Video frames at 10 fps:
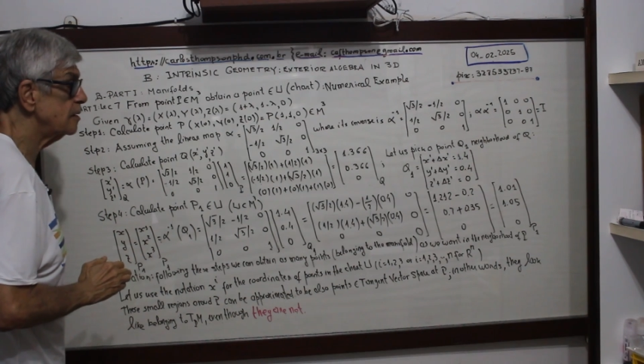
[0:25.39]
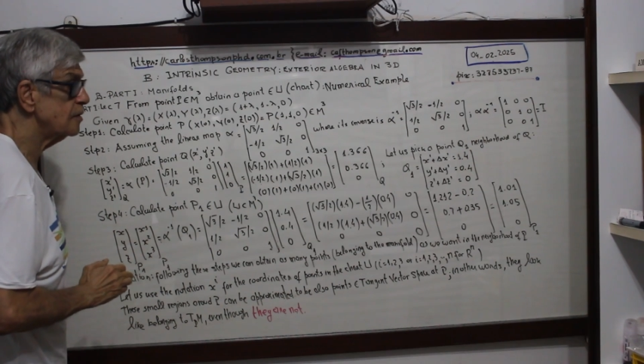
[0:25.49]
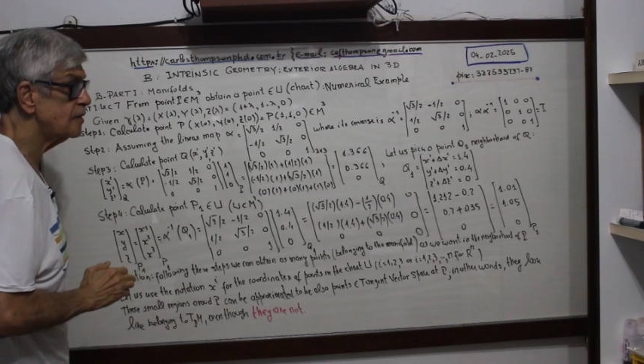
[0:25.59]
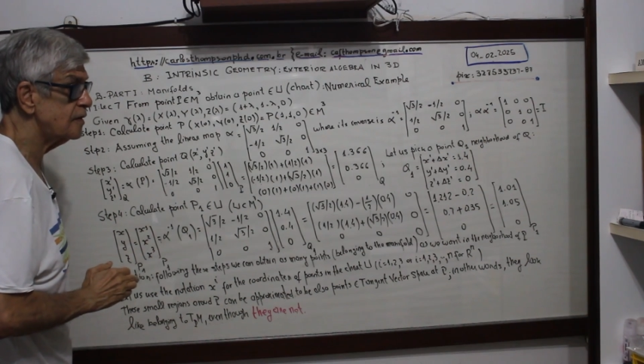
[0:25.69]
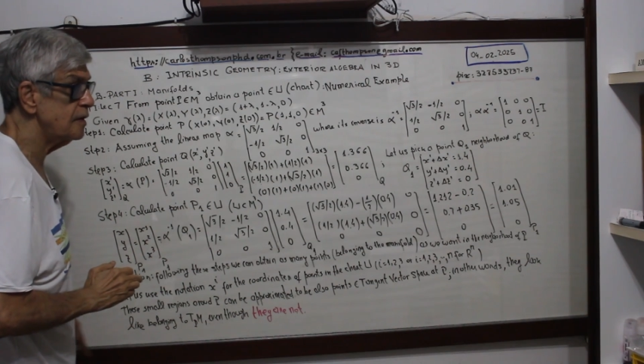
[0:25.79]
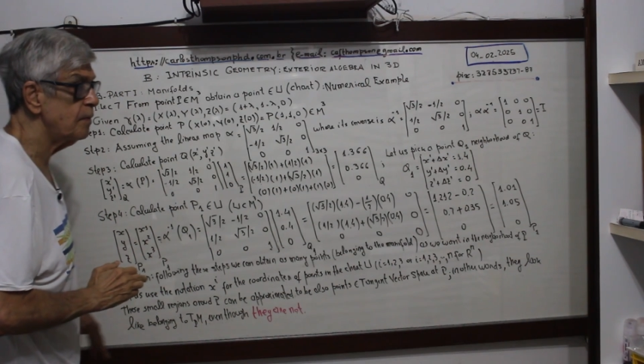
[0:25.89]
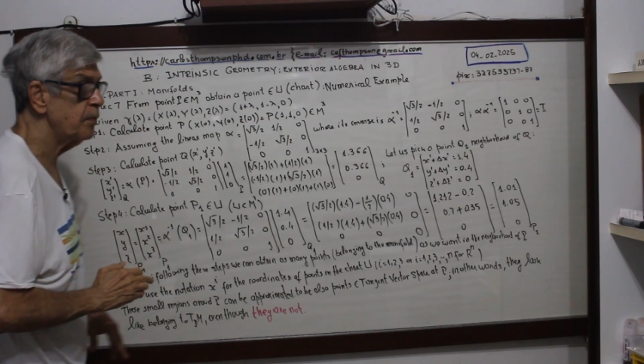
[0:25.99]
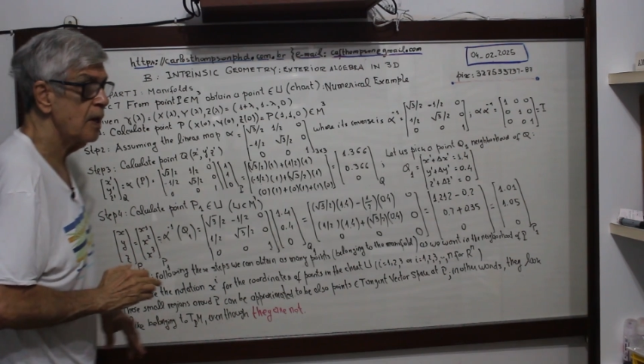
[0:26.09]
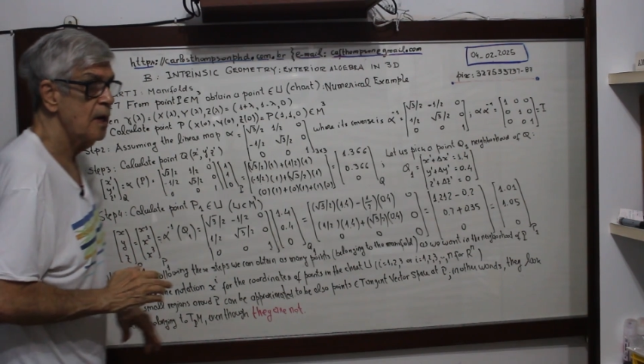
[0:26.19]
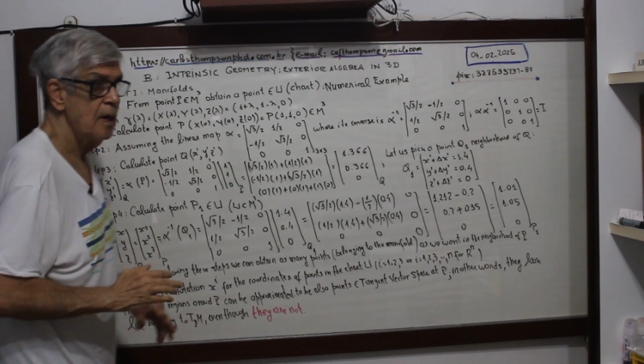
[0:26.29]
you see?
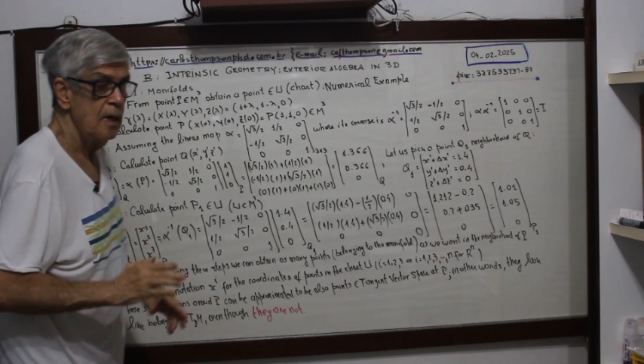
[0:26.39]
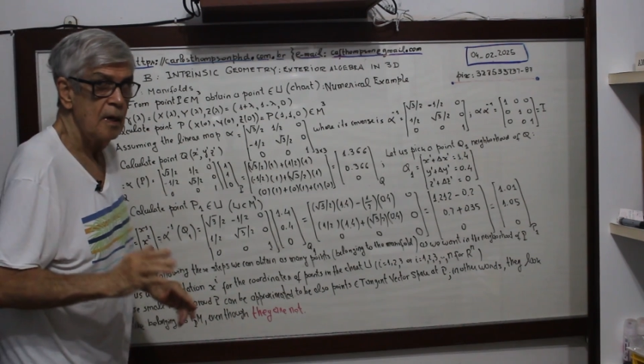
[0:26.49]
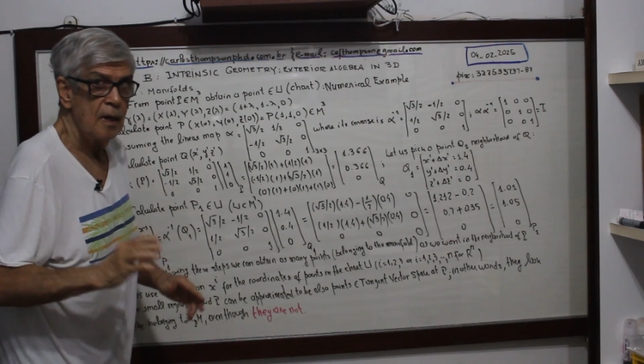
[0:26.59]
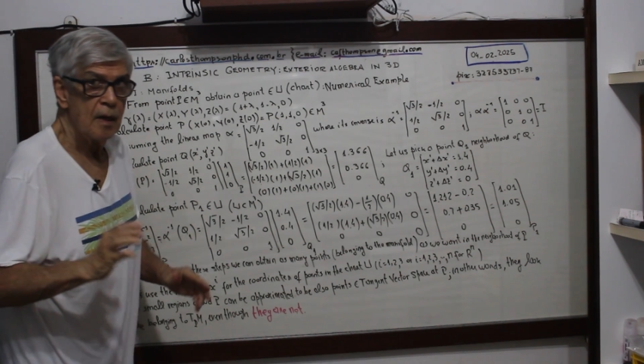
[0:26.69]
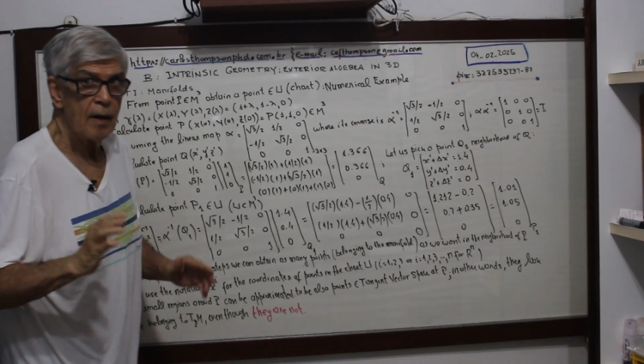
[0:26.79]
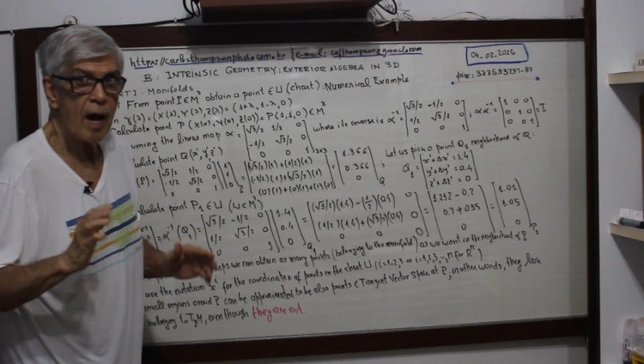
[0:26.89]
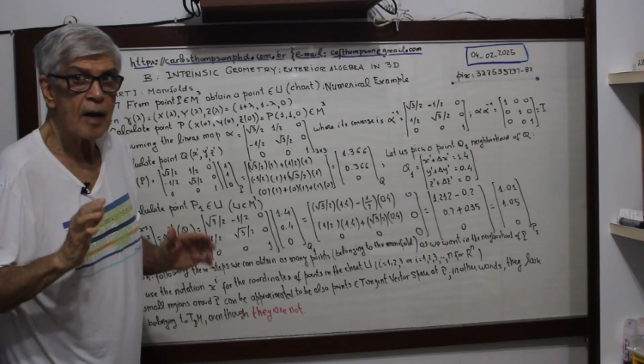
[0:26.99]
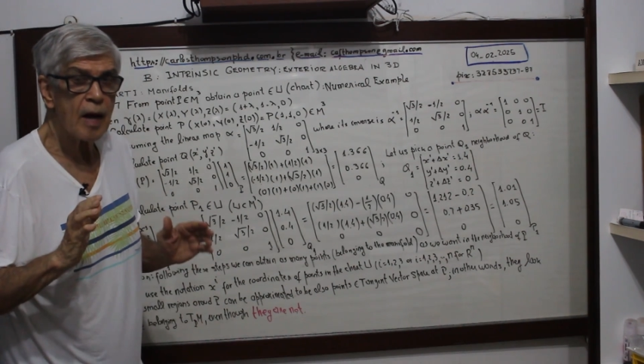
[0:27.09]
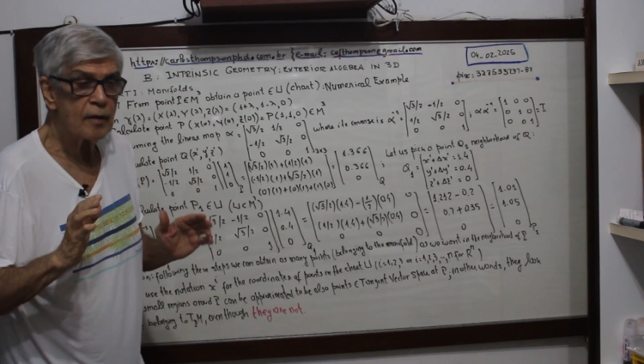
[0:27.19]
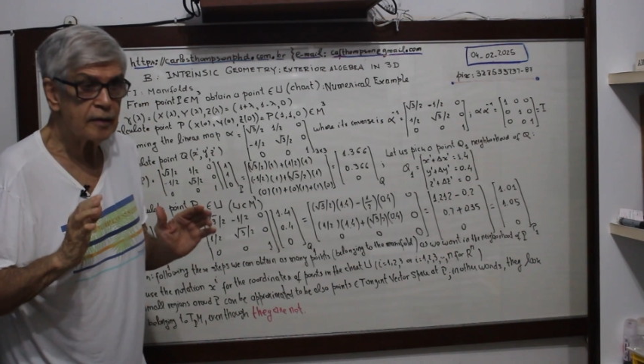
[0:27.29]

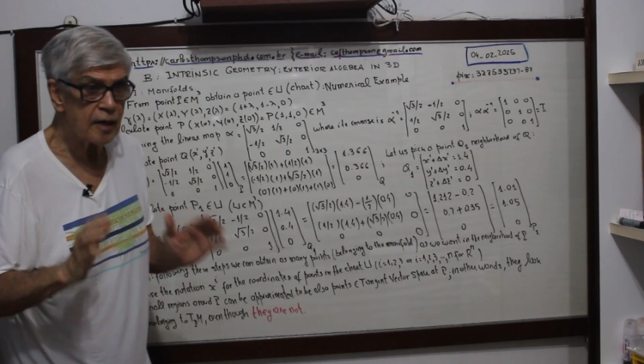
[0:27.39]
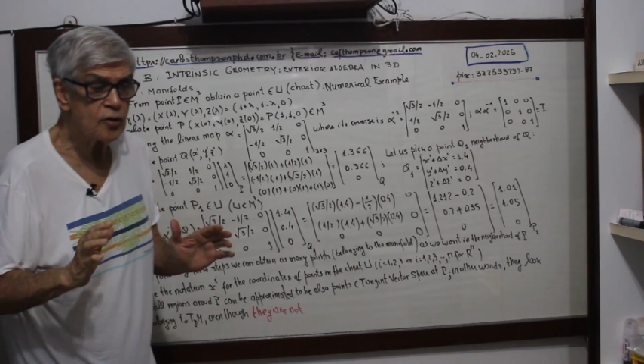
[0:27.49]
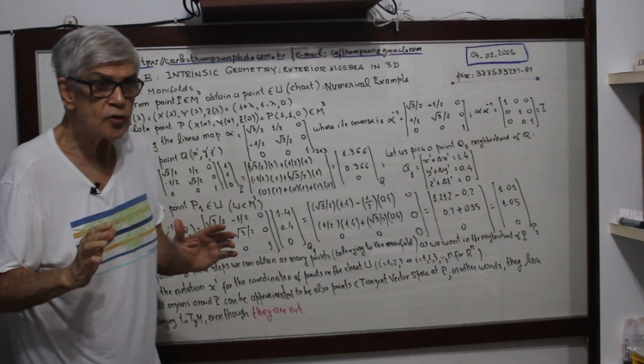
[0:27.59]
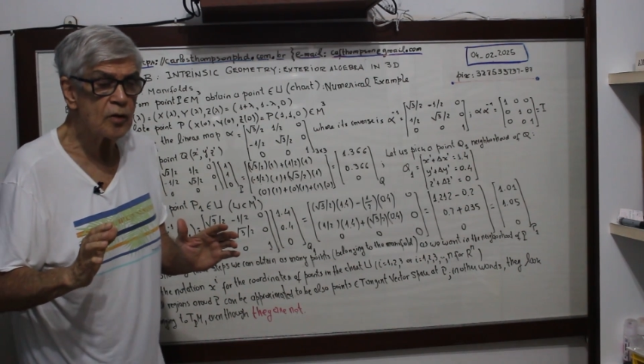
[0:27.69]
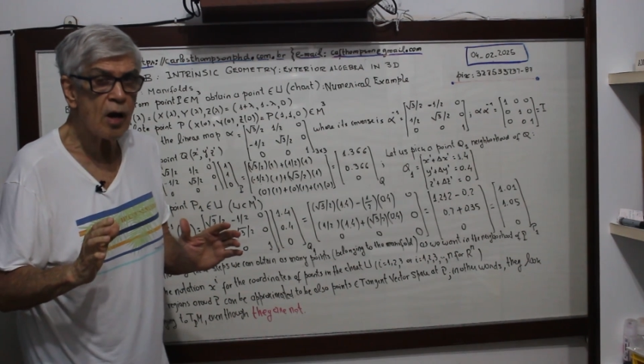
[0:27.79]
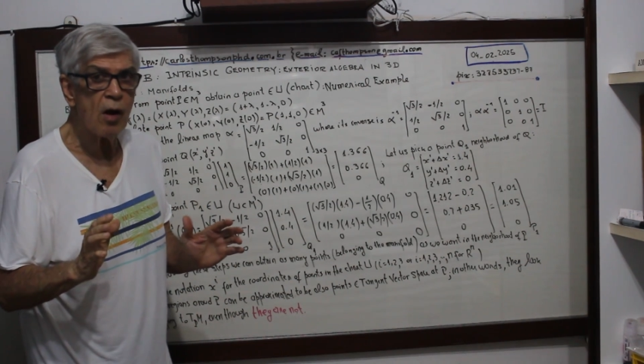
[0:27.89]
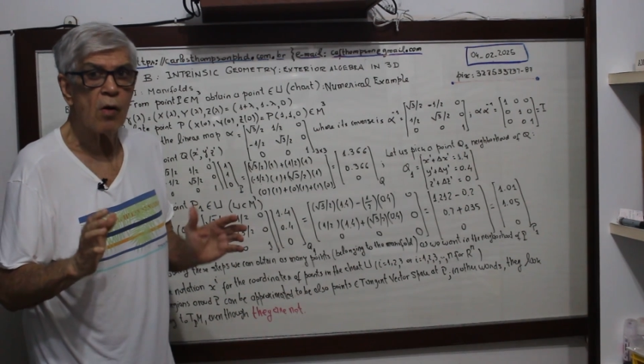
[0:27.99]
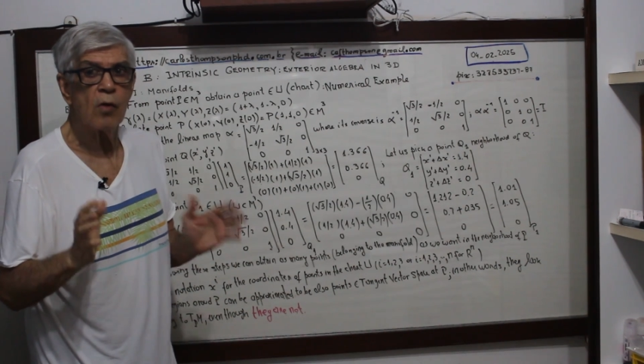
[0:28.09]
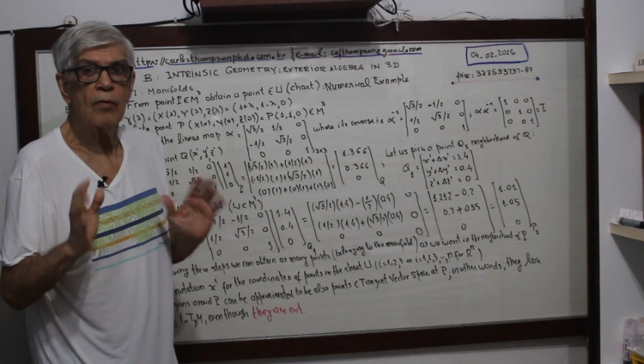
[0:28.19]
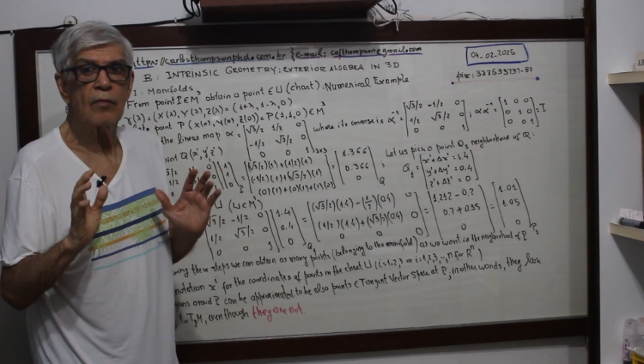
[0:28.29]
Attention
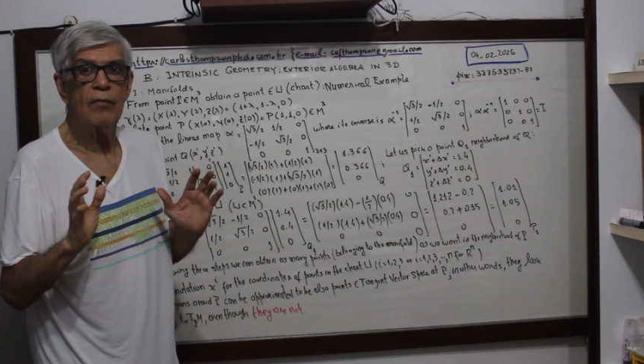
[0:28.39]
now,